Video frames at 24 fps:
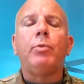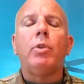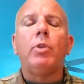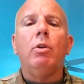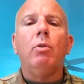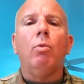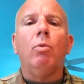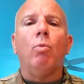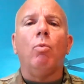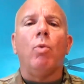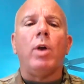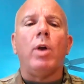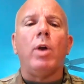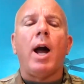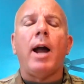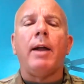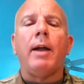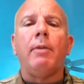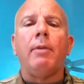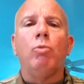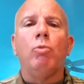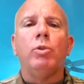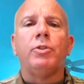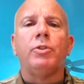When I
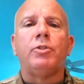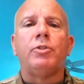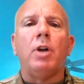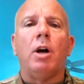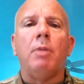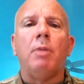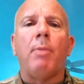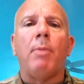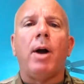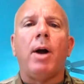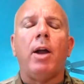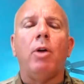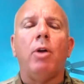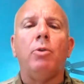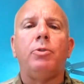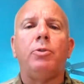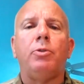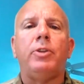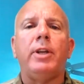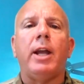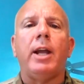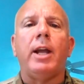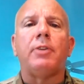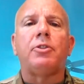was done my
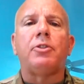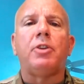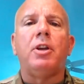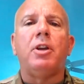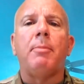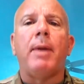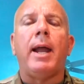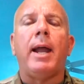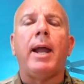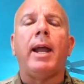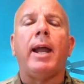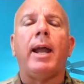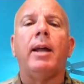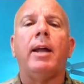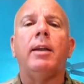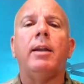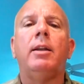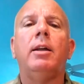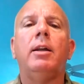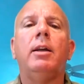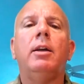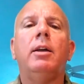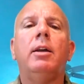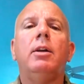OCS command,
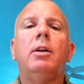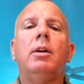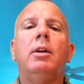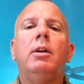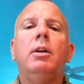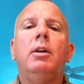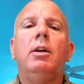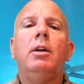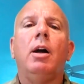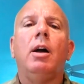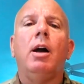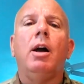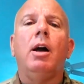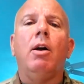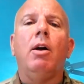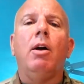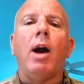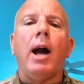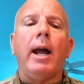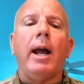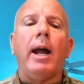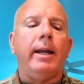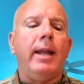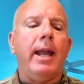
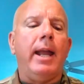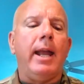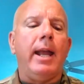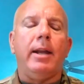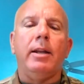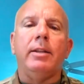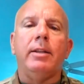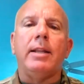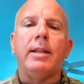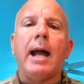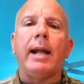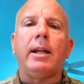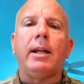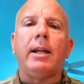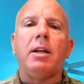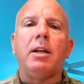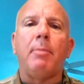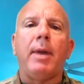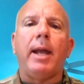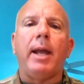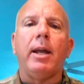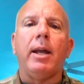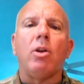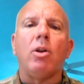I handed that
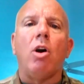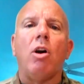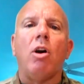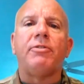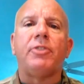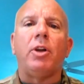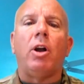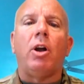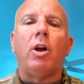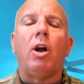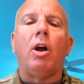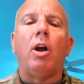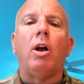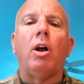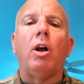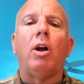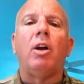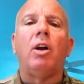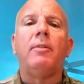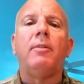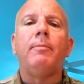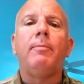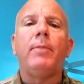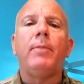command off to her
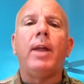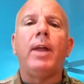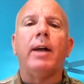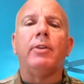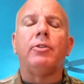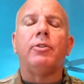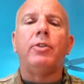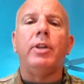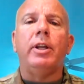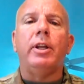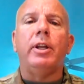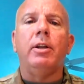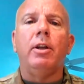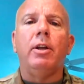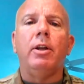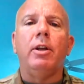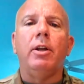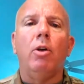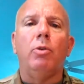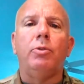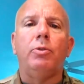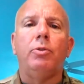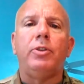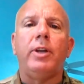as the
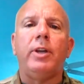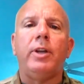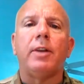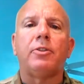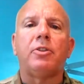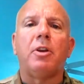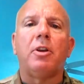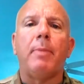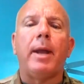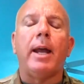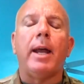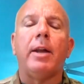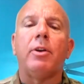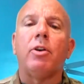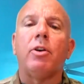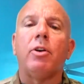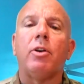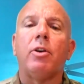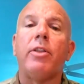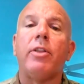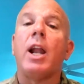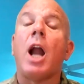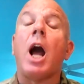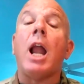OCS commander.
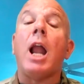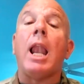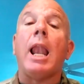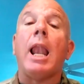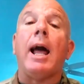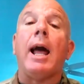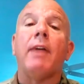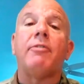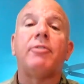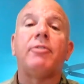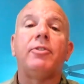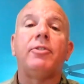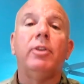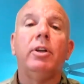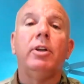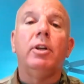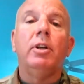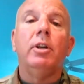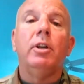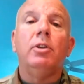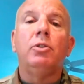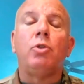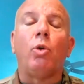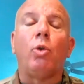Then I left
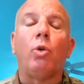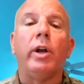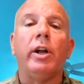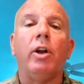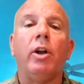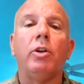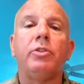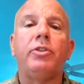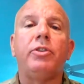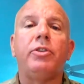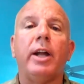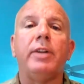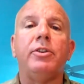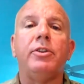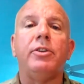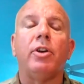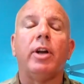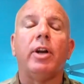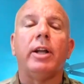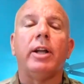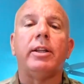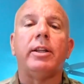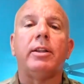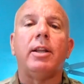during her tenure
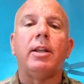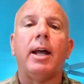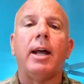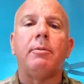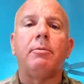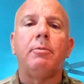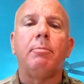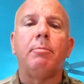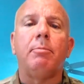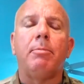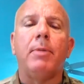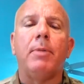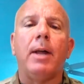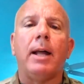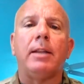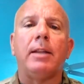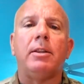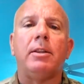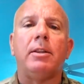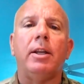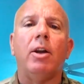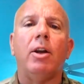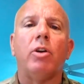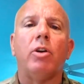at
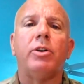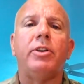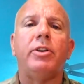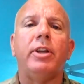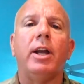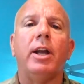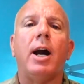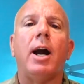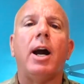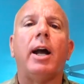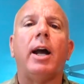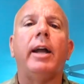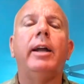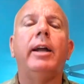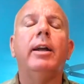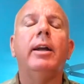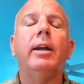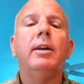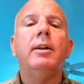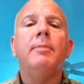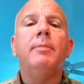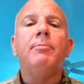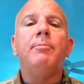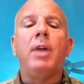the RTI.
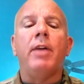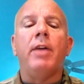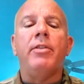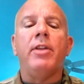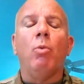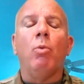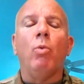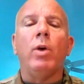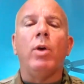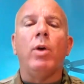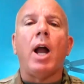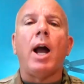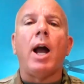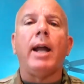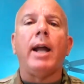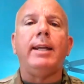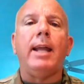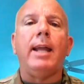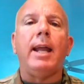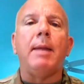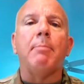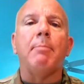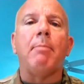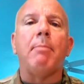And then when I
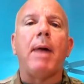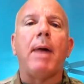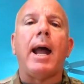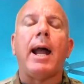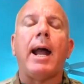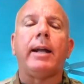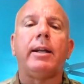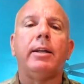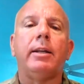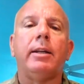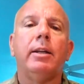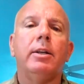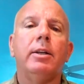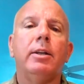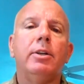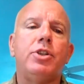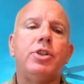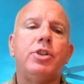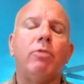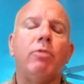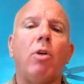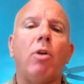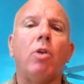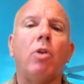came back, she
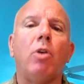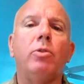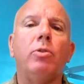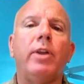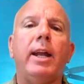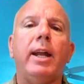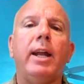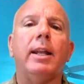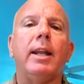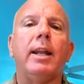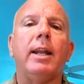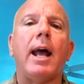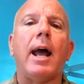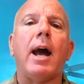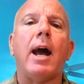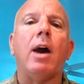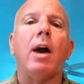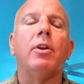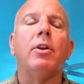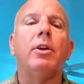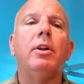rotated out.